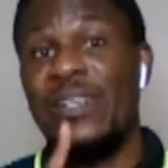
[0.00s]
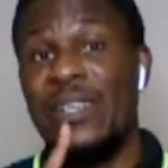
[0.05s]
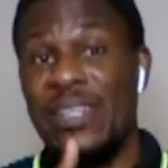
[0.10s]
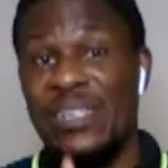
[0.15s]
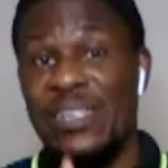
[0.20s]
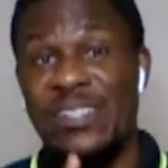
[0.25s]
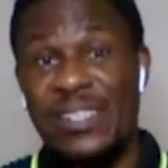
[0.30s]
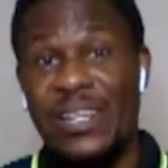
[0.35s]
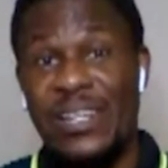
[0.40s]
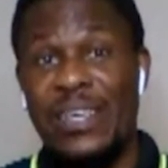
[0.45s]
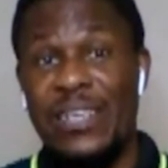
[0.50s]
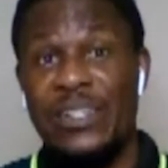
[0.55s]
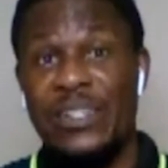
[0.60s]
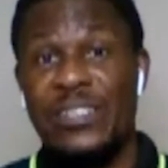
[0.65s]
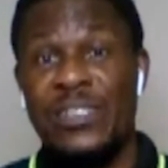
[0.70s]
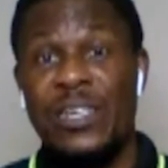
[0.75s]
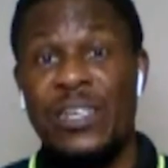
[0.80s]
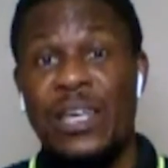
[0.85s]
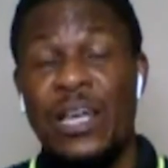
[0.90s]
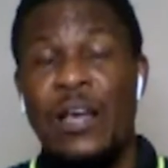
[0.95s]
this
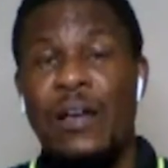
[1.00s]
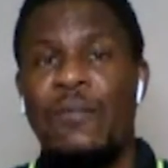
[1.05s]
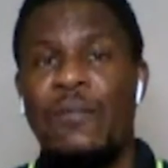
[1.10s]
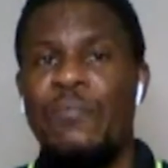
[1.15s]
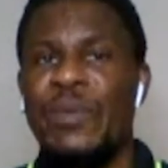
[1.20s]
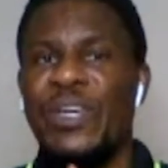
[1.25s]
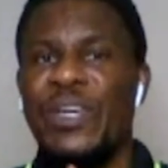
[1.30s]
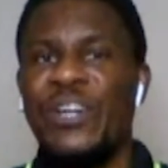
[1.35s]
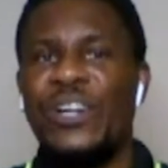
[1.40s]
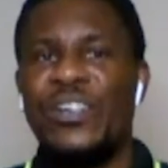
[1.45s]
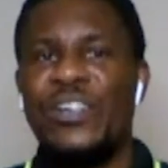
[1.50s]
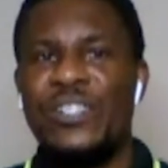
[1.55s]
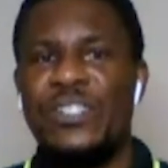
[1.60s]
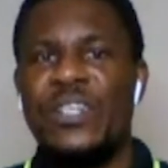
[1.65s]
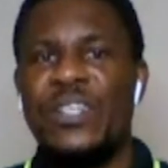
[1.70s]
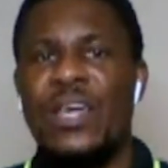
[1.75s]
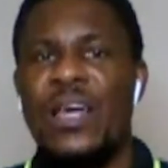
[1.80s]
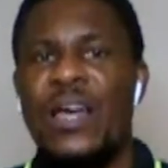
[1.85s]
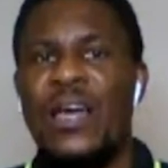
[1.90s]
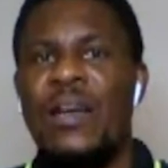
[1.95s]
case, because
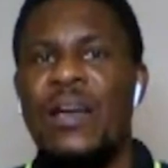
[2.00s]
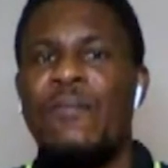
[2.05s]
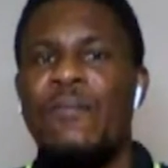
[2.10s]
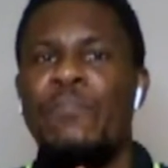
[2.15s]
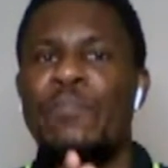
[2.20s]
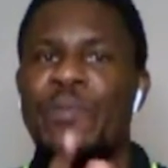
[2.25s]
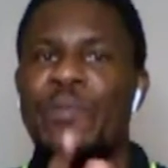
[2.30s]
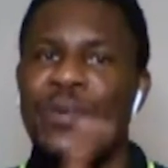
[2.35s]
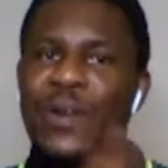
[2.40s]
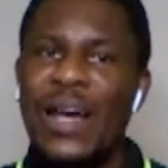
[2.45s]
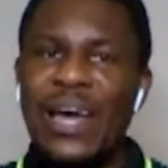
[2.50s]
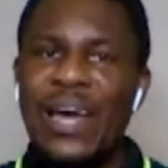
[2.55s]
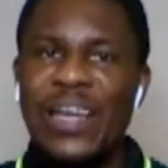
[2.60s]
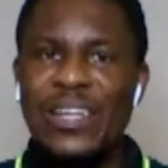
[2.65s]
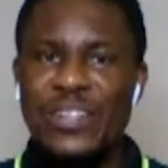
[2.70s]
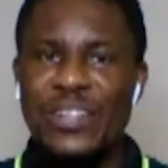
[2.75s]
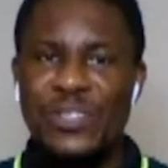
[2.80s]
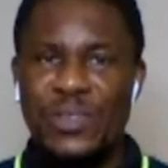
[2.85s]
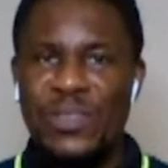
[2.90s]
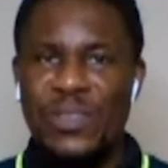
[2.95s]
prior
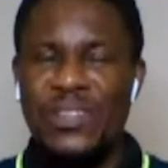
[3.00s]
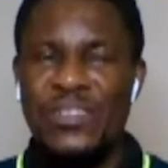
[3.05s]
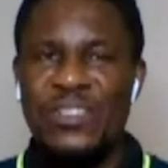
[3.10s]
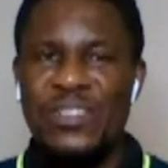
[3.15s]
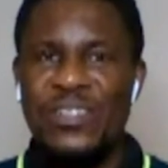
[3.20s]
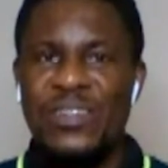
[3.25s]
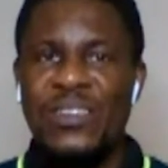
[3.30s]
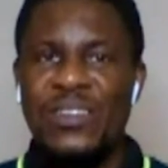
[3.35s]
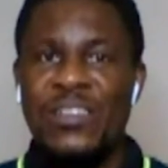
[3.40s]
to this,